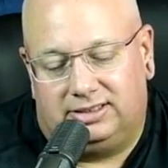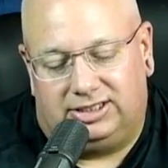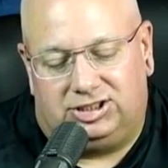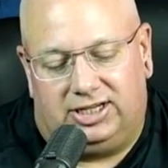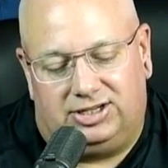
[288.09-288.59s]

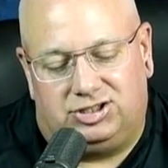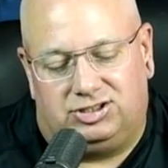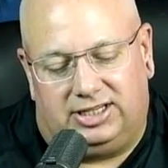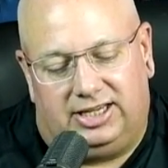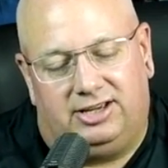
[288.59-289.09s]
It
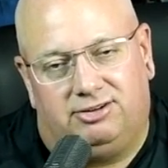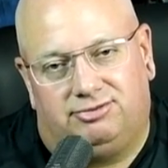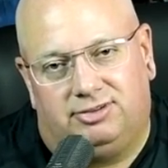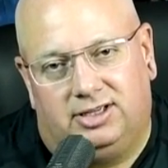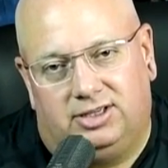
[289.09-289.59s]
changes
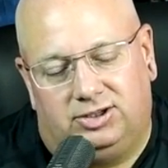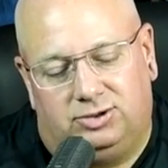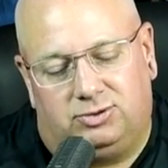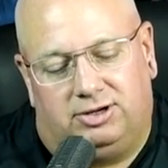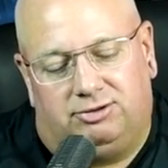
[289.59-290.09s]
if
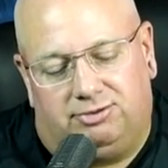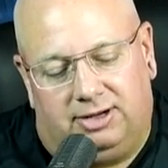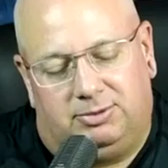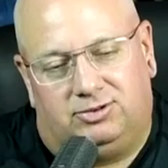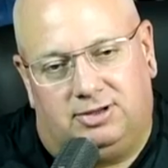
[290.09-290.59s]
you try to
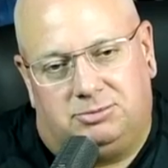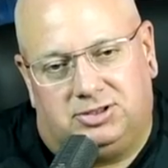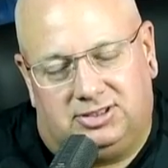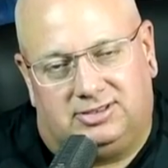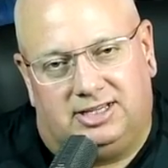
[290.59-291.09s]
frame the
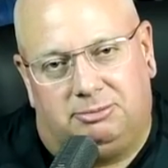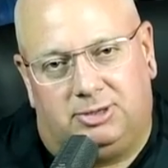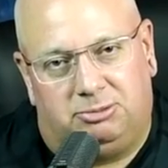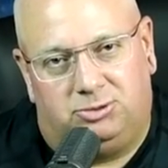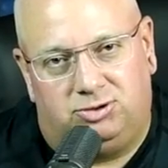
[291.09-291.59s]
subject the same
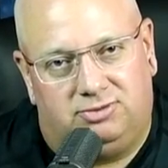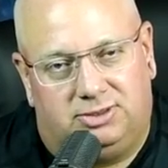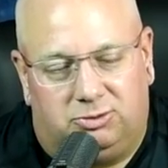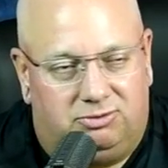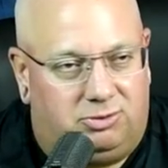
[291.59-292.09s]
by
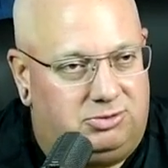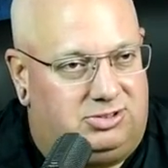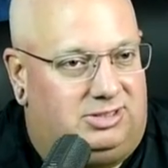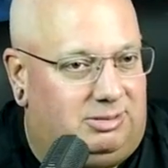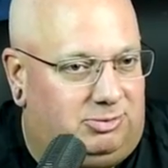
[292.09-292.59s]
moving. Well, of course
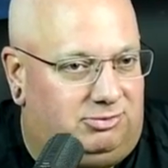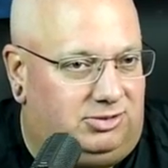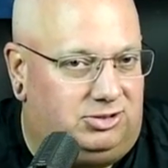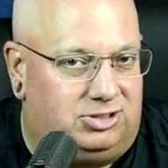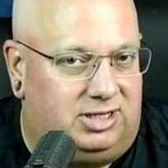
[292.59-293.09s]
the depth of
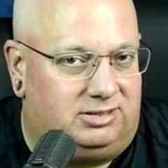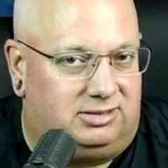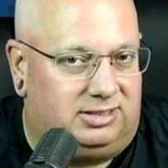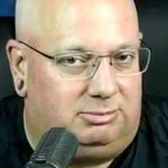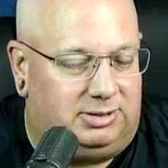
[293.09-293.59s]
field
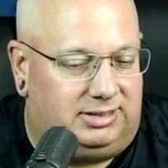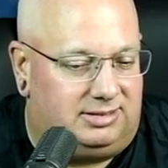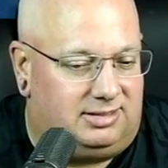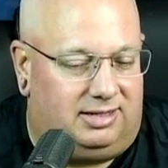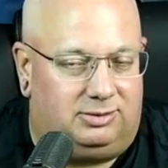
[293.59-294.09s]
changes in, but
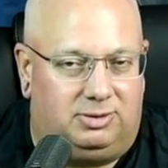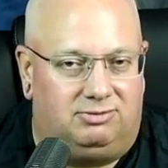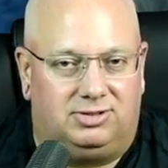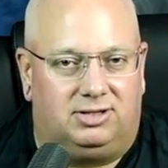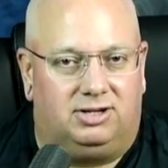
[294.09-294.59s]
that's not the way
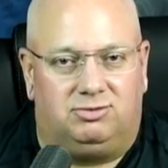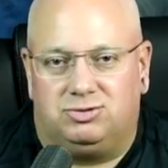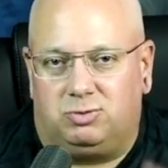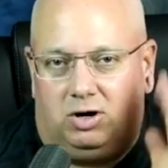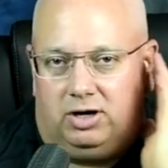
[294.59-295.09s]

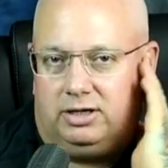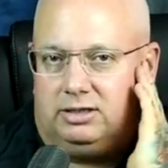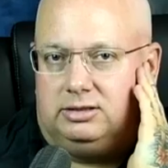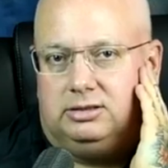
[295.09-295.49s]
photographers work.